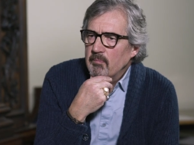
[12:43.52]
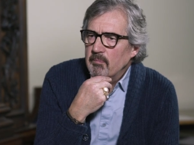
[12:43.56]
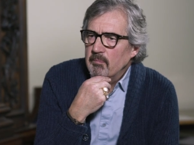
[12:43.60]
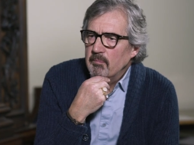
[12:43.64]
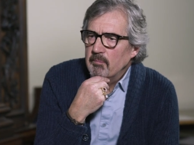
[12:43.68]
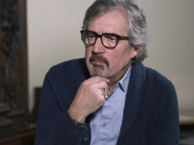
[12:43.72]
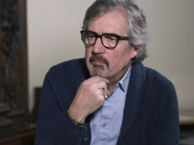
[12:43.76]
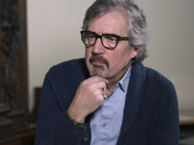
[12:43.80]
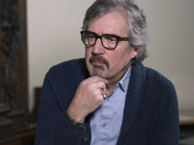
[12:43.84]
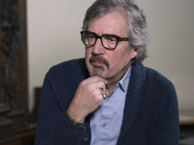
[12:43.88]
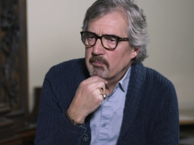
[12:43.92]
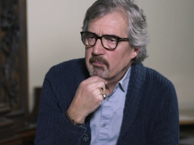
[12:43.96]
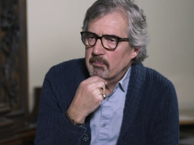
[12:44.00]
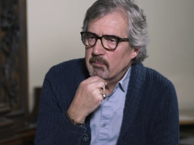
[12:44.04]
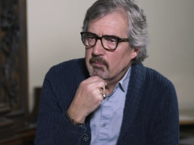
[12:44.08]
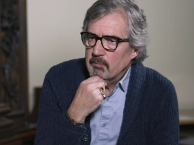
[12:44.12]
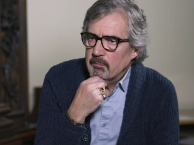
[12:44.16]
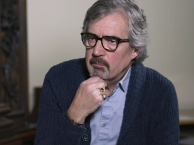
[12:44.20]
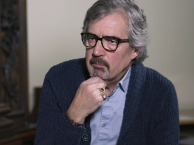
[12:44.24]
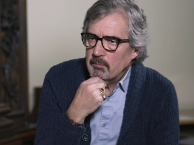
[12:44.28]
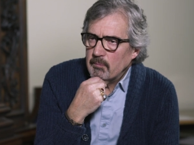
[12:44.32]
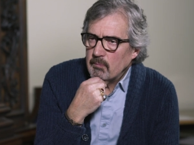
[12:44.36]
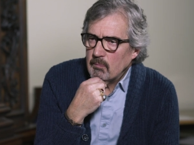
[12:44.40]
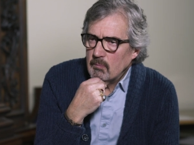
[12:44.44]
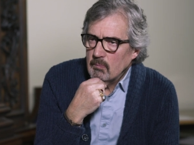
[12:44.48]
there are no
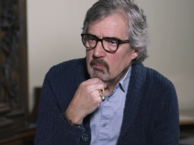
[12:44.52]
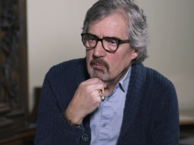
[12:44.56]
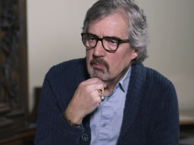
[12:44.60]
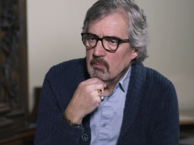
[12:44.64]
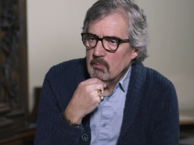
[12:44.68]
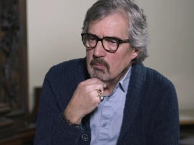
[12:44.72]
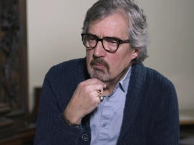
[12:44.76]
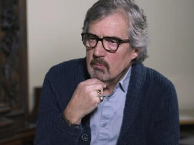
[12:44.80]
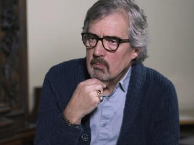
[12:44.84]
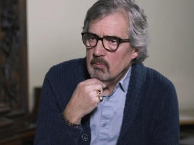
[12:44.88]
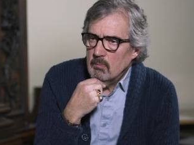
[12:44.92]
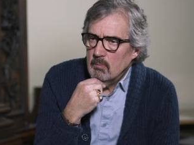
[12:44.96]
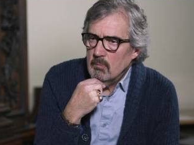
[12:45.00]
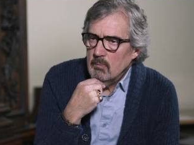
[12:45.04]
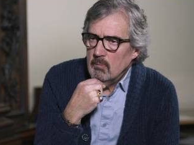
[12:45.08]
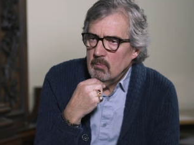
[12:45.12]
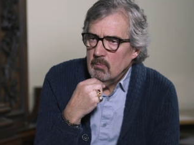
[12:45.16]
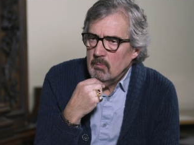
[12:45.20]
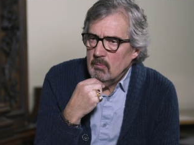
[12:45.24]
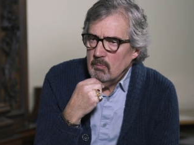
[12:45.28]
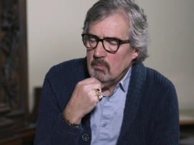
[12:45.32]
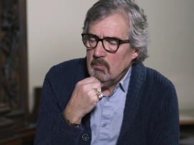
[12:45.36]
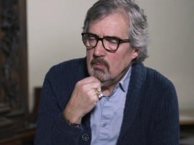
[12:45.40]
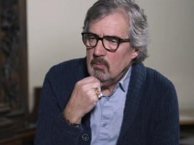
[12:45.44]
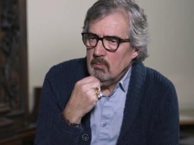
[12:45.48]
straight lines,
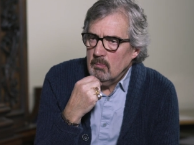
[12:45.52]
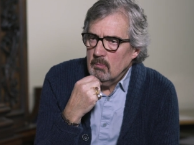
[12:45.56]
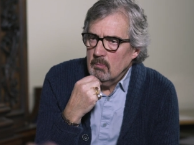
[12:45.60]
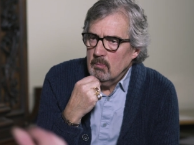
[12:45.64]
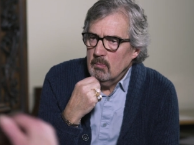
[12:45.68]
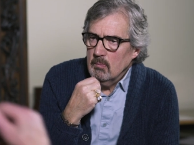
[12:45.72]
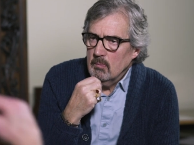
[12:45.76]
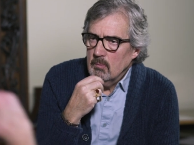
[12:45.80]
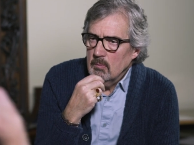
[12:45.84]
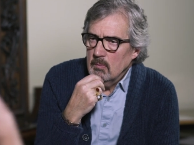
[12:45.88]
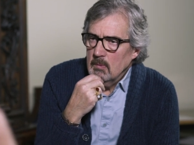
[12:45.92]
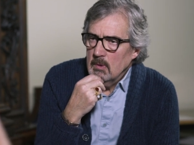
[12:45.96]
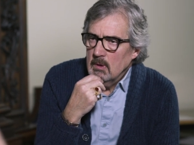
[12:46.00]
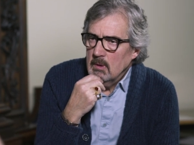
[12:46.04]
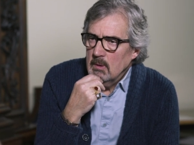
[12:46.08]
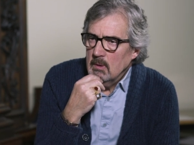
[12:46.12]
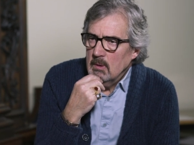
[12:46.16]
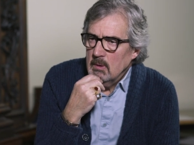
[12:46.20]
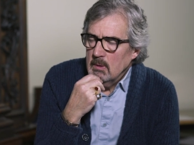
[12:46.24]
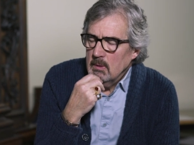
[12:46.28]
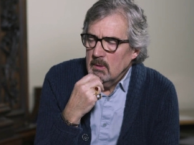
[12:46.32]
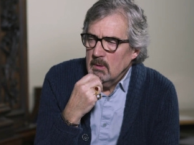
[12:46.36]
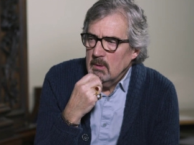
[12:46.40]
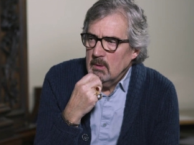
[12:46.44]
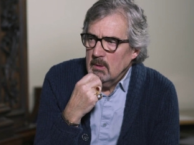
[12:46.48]
mm. you know, in
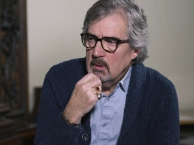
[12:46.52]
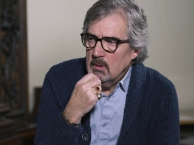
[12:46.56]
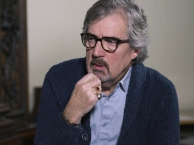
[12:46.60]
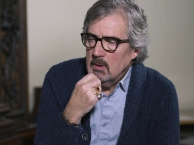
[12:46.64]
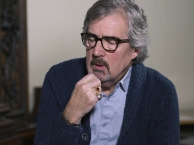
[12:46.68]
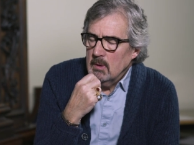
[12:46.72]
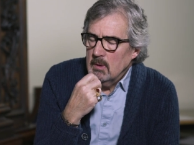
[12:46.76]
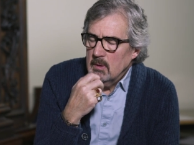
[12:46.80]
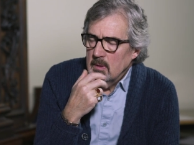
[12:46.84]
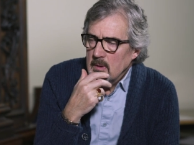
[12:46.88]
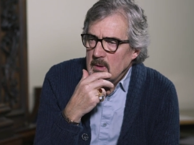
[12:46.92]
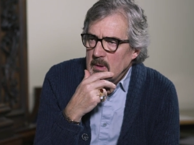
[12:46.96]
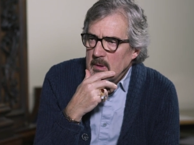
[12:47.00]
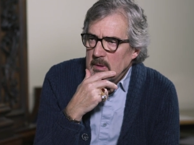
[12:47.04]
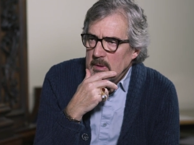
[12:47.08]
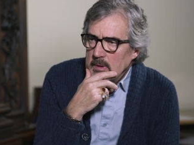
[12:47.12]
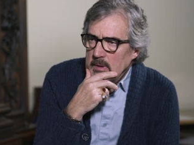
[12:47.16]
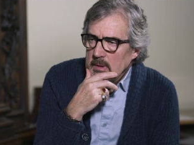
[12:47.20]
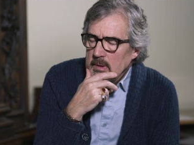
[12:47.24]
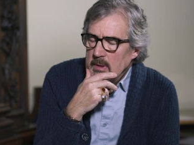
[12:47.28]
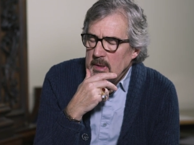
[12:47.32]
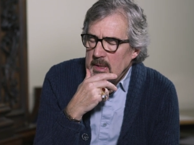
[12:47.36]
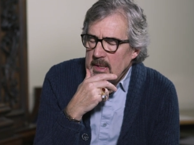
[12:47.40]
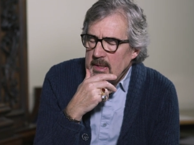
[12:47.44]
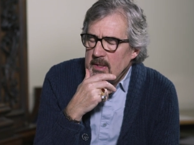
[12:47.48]
this kind of.
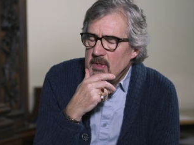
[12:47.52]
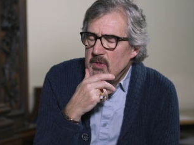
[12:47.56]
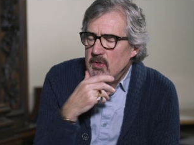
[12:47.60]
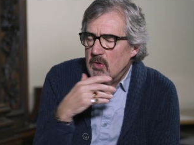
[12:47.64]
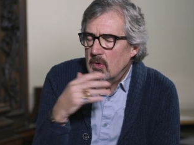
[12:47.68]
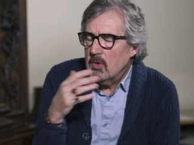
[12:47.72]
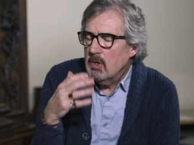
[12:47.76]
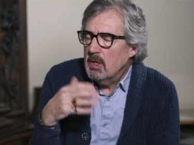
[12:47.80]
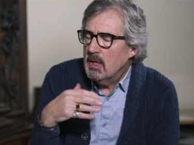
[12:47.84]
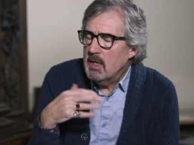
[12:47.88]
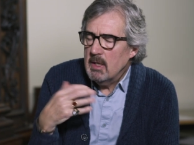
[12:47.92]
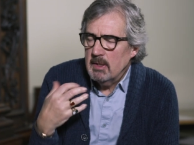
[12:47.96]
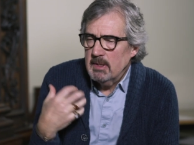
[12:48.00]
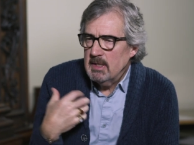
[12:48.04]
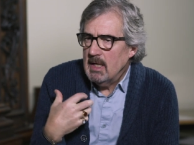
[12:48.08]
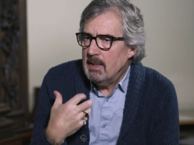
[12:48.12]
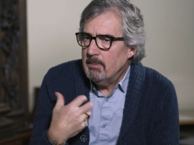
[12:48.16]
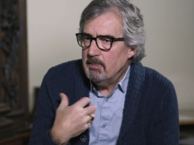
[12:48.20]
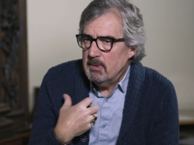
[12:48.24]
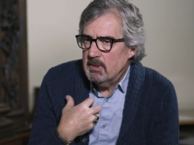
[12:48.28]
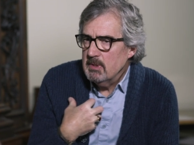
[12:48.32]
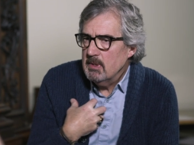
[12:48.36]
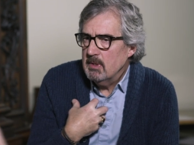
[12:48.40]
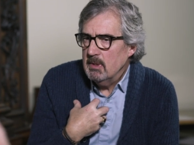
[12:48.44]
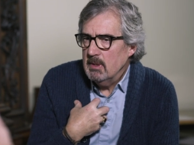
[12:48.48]
And it's all our
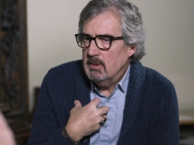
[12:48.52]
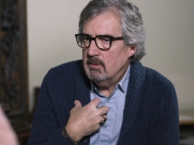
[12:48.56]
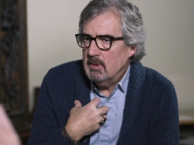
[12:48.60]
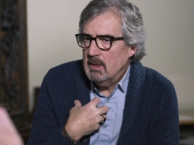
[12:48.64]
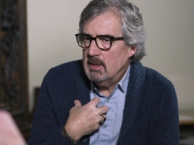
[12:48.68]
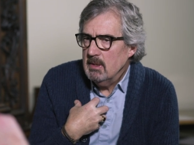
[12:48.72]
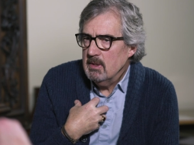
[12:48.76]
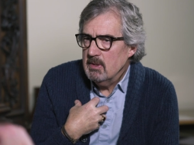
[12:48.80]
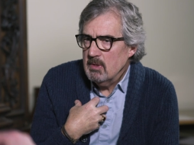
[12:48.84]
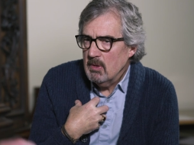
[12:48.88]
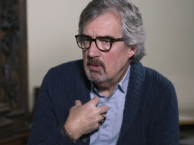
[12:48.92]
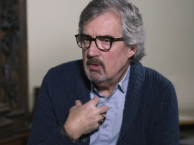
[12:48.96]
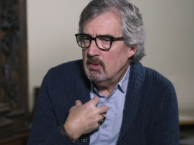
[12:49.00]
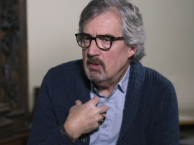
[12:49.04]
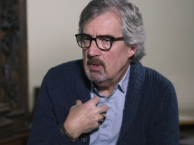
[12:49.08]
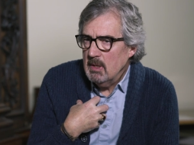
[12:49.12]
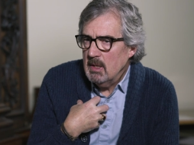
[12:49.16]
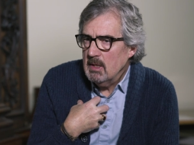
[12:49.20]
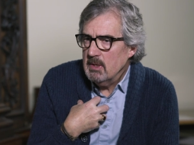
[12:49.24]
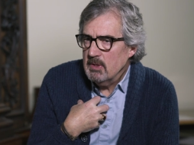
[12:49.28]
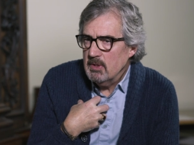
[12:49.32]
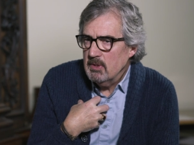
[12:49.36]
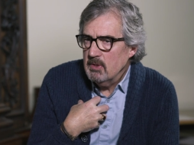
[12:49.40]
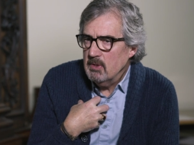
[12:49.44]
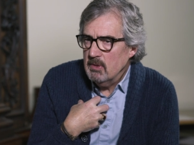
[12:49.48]
tapestry, right? It's all
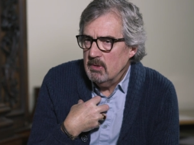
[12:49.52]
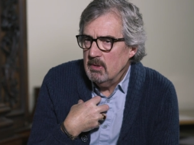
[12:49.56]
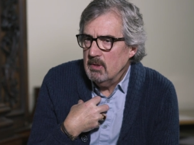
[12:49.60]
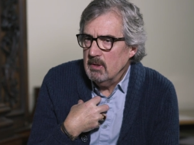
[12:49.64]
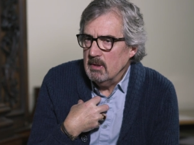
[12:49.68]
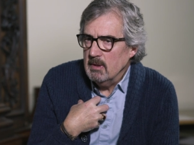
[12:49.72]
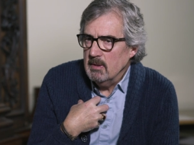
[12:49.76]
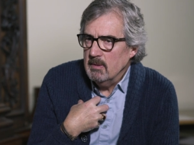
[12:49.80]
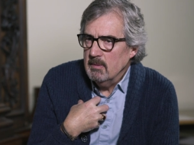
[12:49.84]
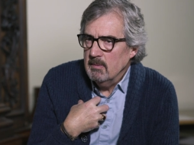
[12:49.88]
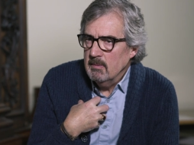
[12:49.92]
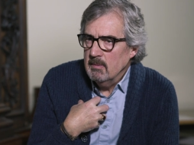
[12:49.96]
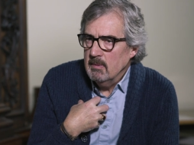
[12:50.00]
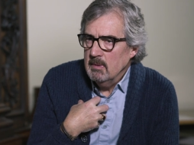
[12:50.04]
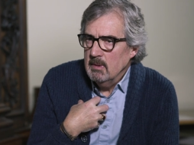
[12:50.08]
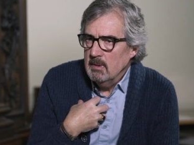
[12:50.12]
our yeah. story.